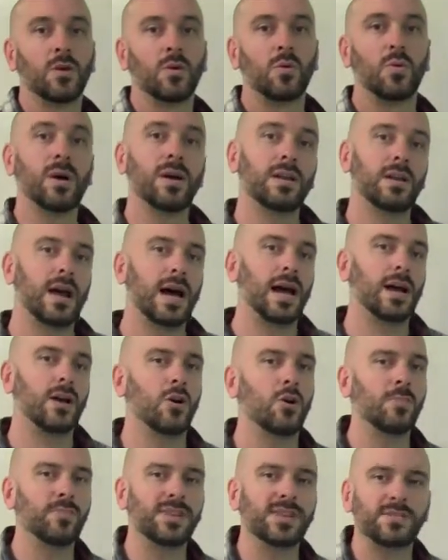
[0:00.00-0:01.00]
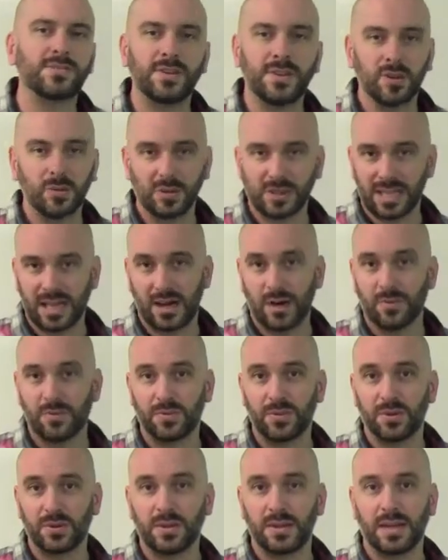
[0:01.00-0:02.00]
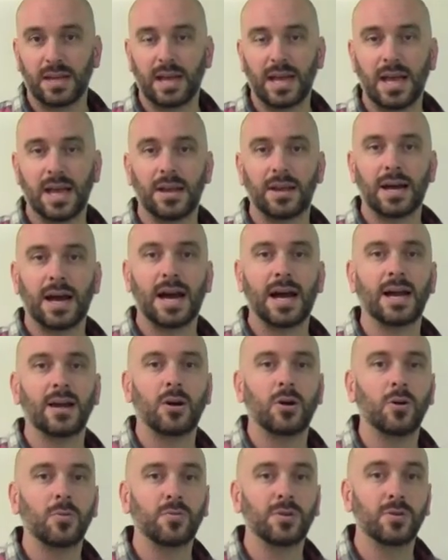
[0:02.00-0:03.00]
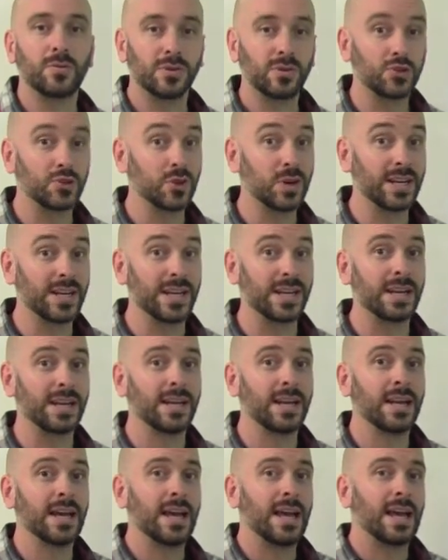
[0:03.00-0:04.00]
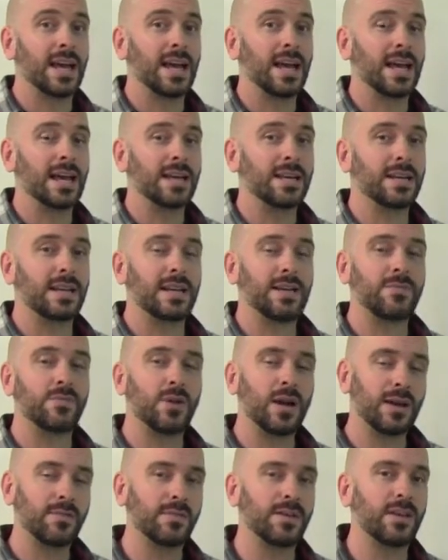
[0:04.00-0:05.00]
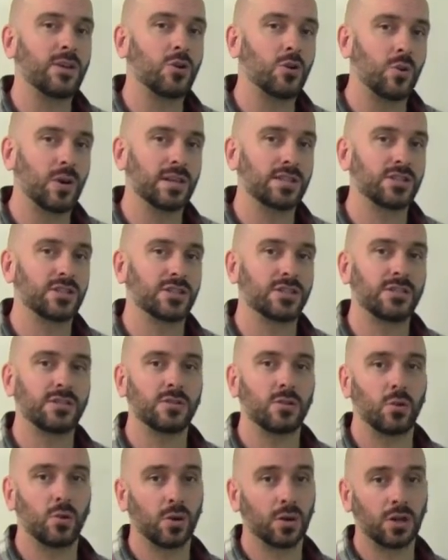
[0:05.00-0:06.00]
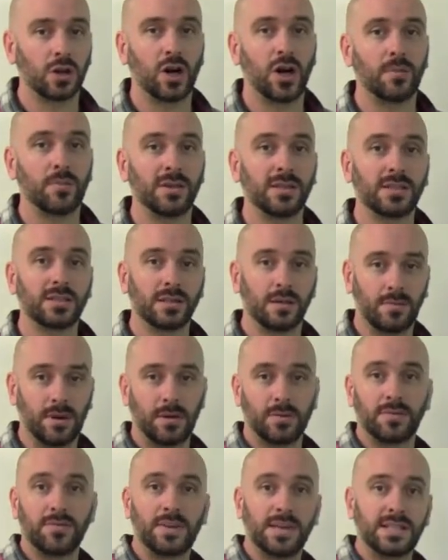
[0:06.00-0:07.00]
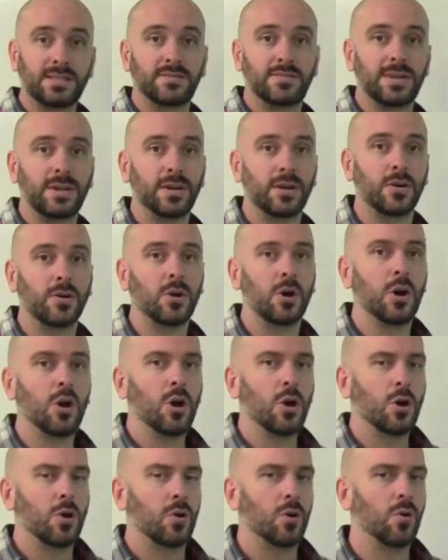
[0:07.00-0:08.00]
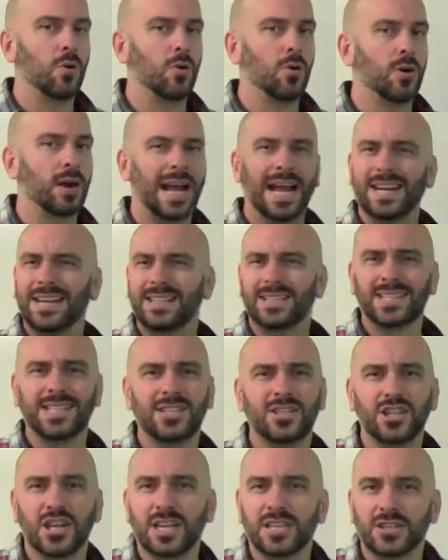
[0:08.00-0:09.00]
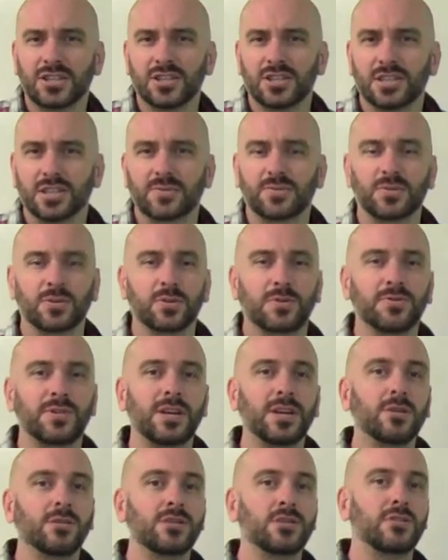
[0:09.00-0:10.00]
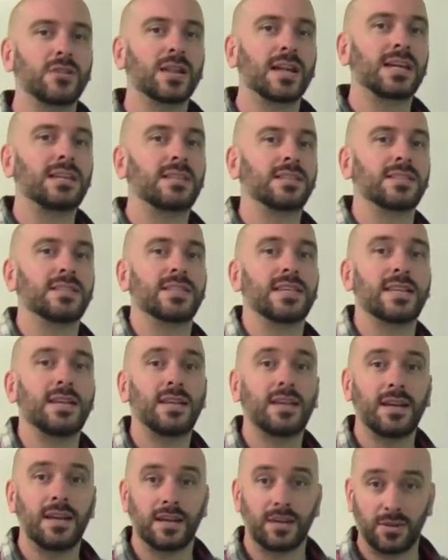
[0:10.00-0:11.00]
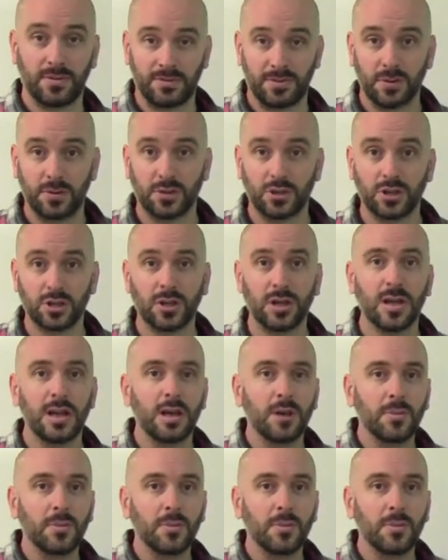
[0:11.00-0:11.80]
Well, I hope this video was helpful, and I hope you enjoyed it. And if you have any questions or comments about this video, or any suggestions for videos you'd like to see in the future,